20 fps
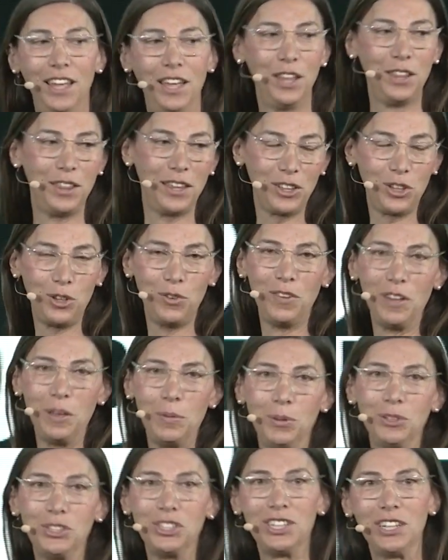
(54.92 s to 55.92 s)
Thank you very
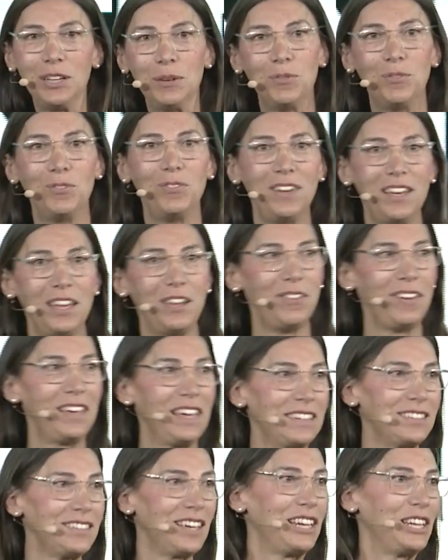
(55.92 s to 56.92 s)
much. I am very, very
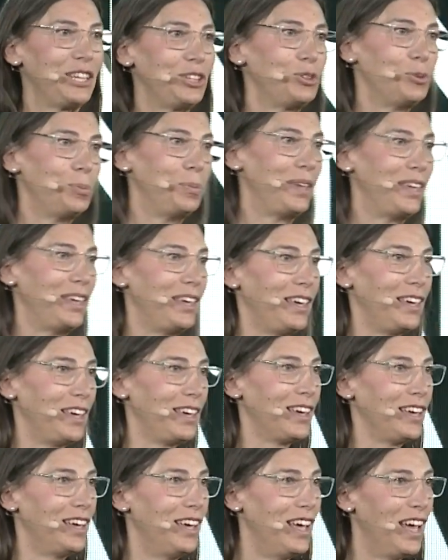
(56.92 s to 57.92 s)
excited to be
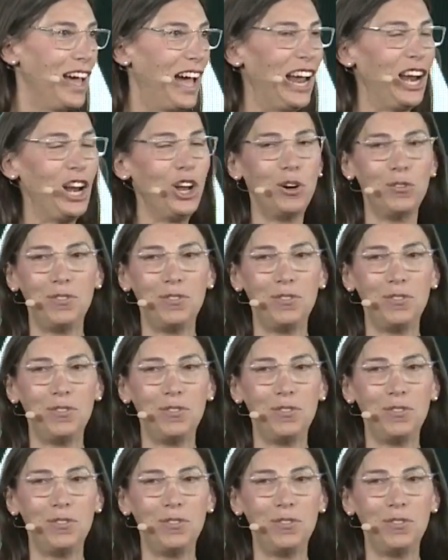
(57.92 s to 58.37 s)
here. I love